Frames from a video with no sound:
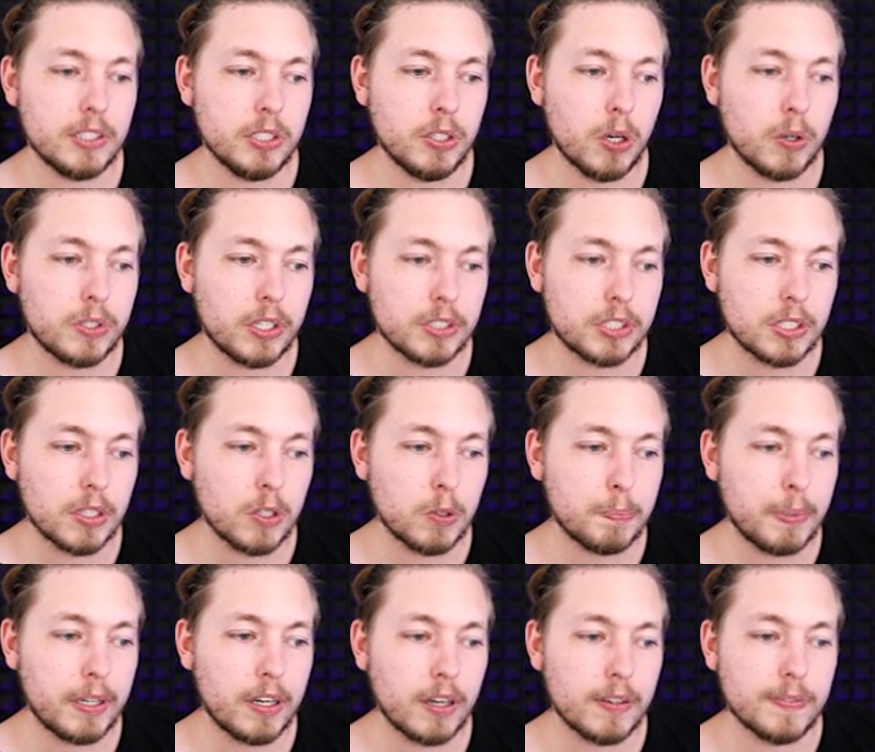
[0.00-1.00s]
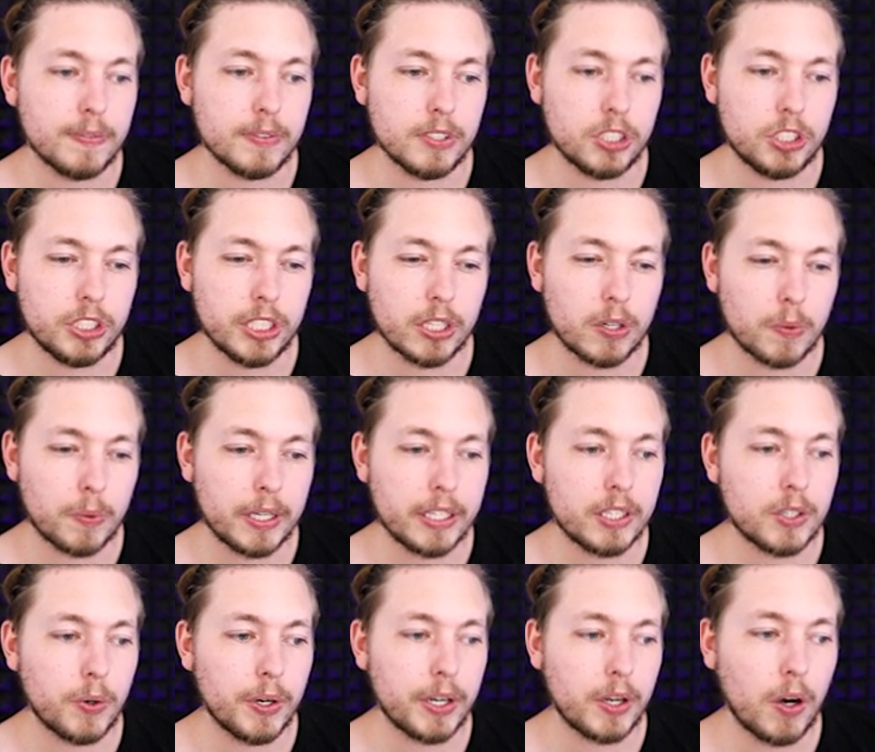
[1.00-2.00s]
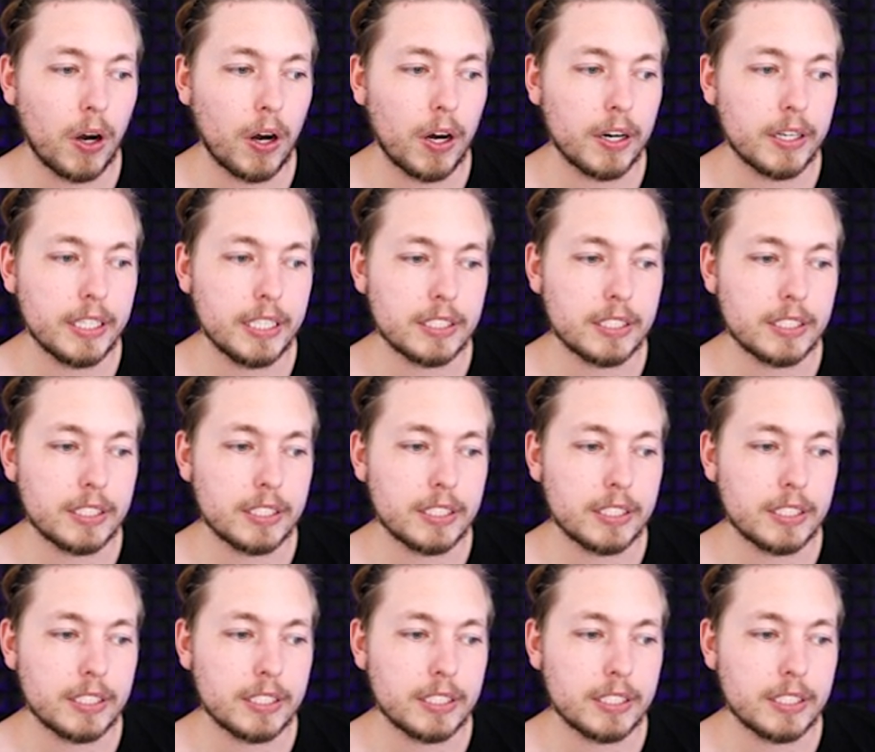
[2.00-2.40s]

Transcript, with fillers: you know, there's a little bit of jittering going on.